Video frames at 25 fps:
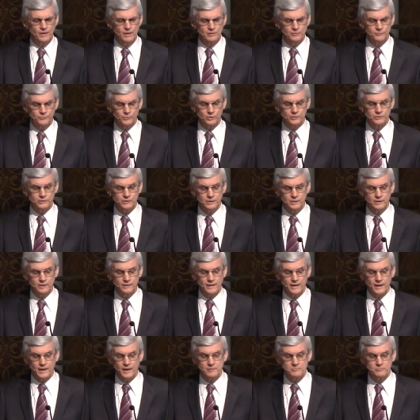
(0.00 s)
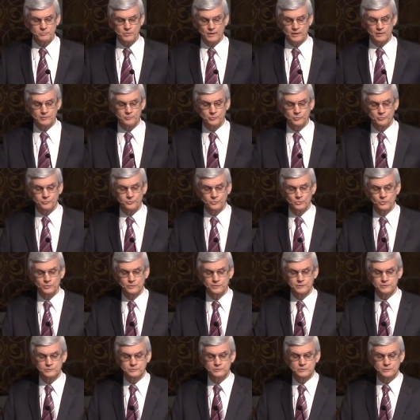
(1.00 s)
Fourth thing that I'm thankful for
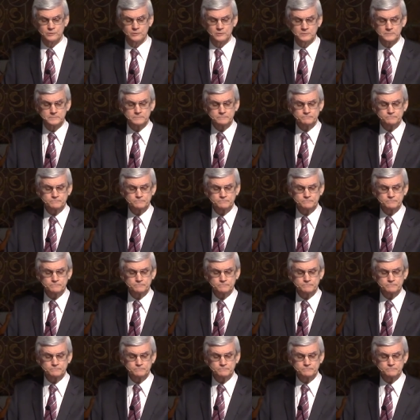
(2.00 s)
this year